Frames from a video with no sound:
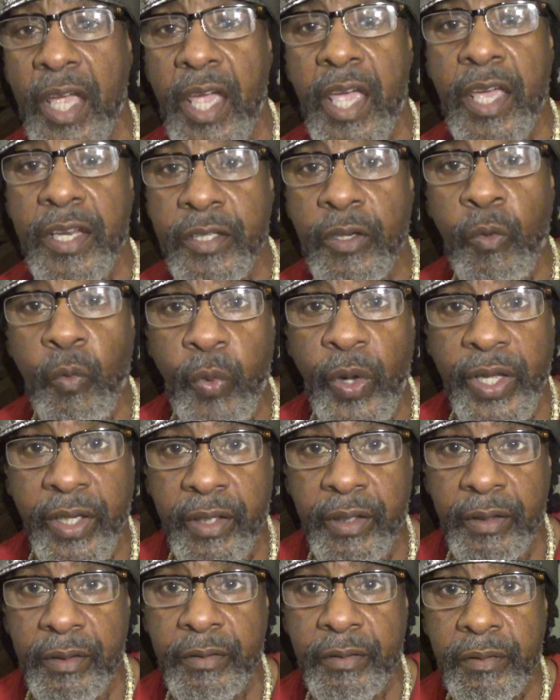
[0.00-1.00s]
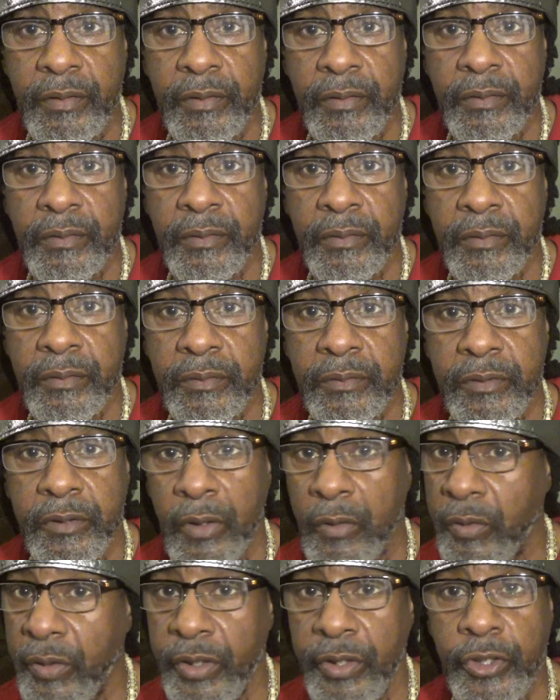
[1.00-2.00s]
and the wicked.
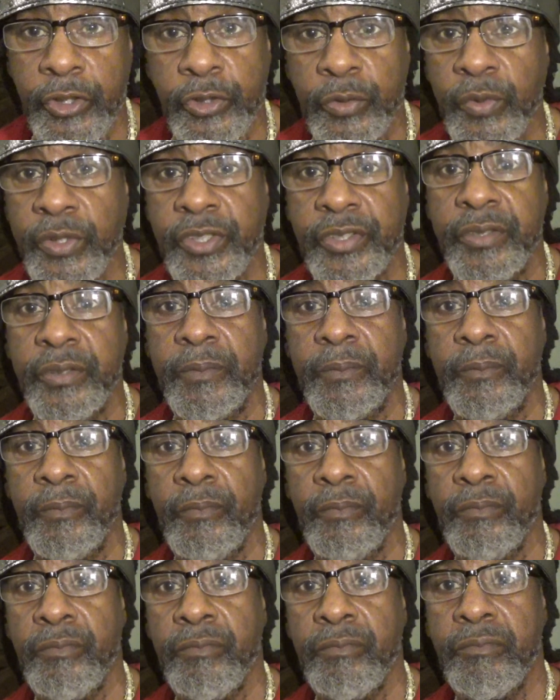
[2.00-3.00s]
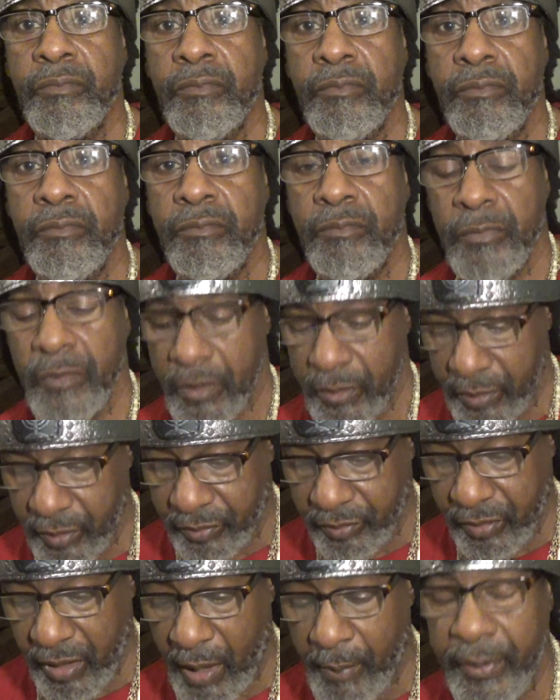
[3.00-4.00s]
So don't get it twisted.
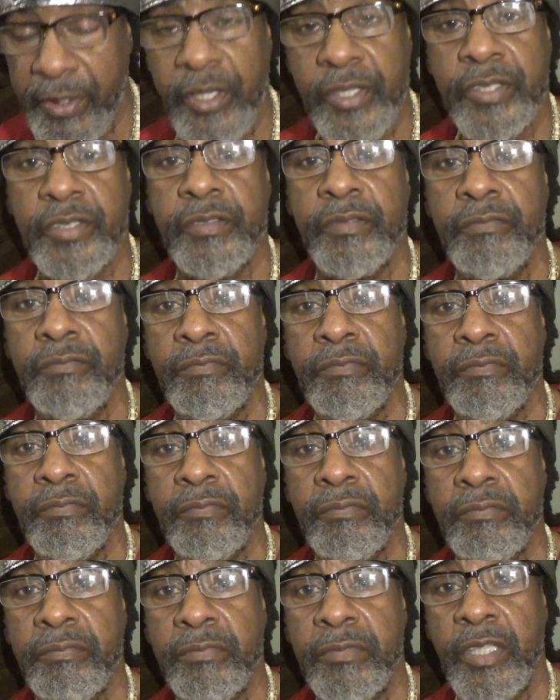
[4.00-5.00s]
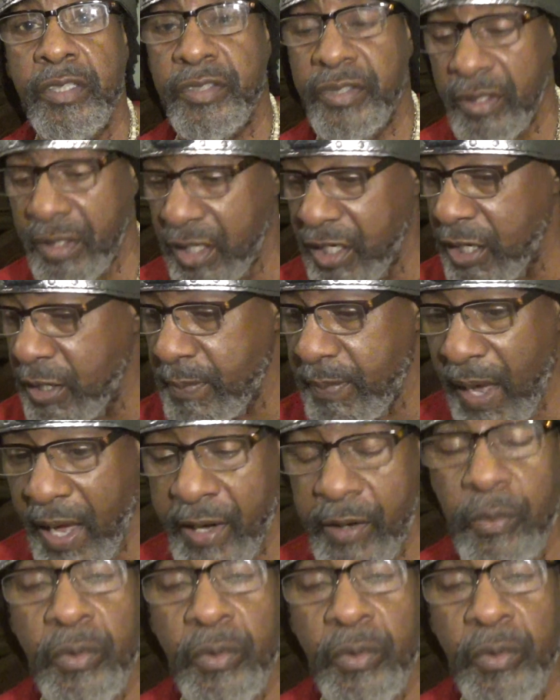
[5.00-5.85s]
This is ammunition against anybody